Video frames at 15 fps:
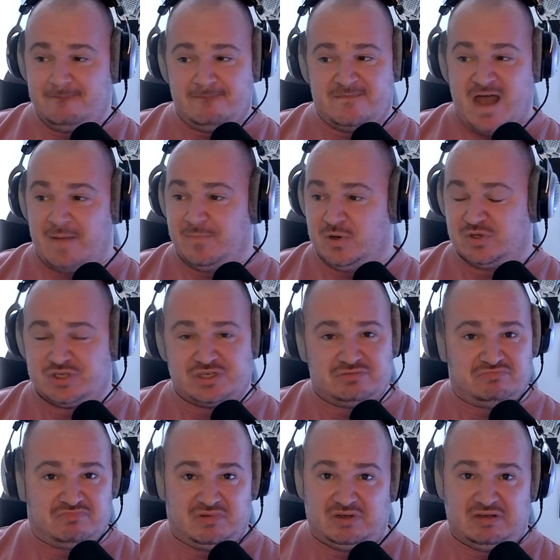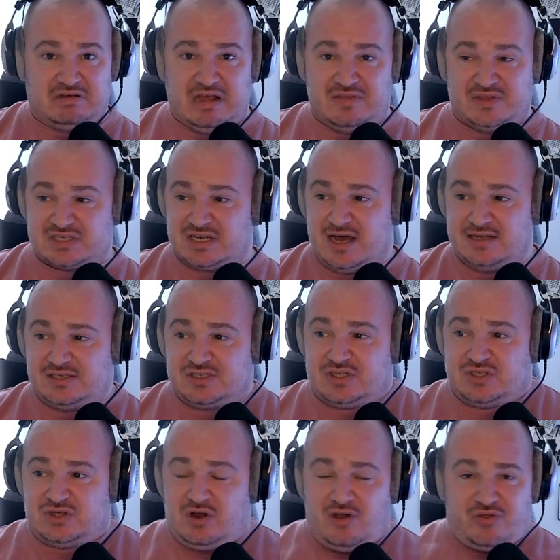that much in the slightest
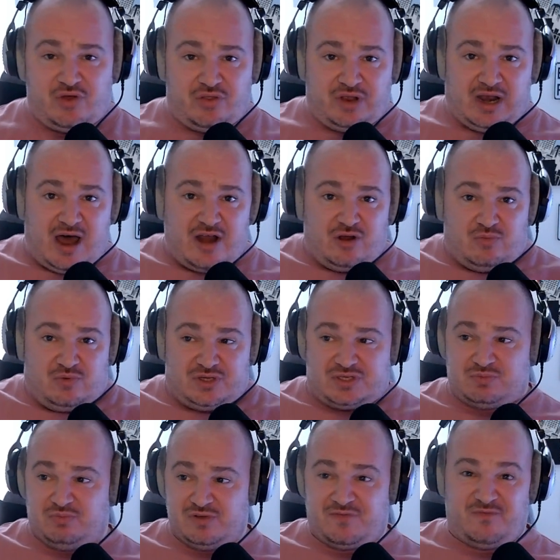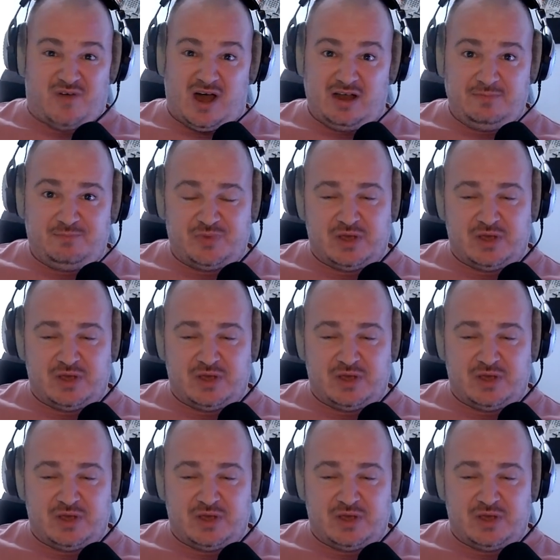at all. I thought the lineup was fine.